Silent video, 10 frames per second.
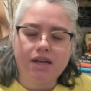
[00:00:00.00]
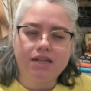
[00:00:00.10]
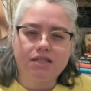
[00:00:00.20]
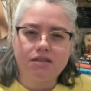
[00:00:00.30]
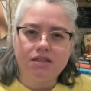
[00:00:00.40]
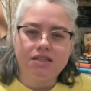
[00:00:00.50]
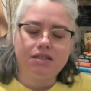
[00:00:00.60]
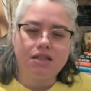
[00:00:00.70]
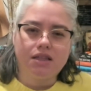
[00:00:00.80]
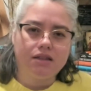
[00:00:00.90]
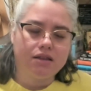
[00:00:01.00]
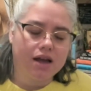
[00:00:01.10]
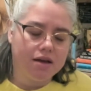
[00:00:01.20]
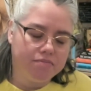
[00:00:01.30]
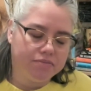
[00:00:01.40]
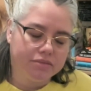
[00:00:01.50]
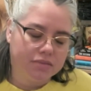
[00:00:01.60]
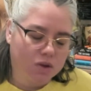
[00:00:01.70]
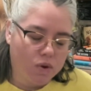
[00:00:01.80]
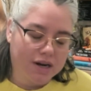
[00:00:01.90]
and this is the thing that I
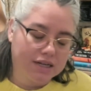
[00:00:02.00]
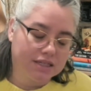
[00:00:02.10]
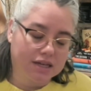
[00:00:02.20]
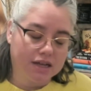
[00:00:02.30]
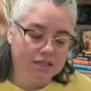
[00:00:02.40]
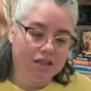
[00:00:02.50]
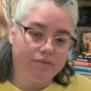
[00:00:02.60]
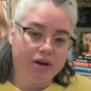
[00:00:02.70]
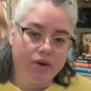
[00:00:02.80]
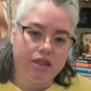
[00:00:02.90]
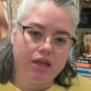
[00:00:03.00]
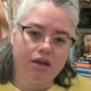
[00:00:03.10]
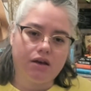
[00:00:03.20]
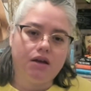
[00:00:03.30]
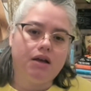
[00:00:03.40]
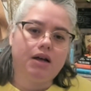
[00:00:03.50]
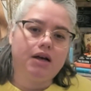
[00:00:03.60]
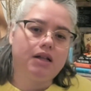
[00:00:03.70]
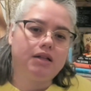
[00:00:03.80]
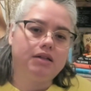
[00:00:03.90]
want to discuss, so let me know what you think.
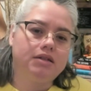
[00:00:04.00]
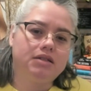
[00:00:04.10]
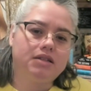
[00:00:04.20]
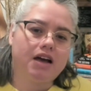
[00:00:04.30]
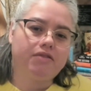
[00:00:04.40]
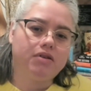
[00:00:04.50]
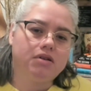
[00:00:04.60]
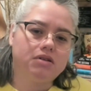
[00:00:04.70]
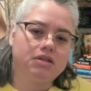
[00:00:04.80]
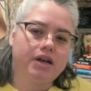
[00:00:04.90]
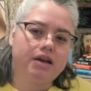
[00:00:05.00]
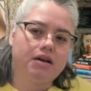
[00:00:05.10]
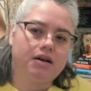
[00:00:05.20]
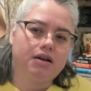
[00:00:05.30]
Lestat feels like